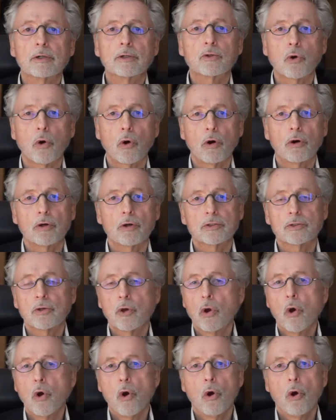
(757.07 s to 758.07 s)
cause
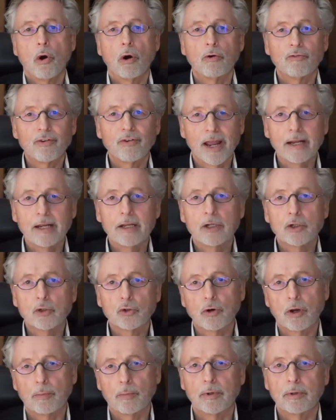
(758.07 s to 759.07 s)
of any
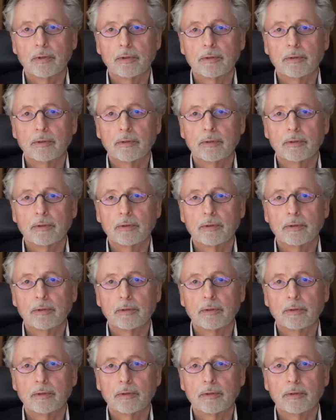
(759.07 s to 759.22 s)
trouble.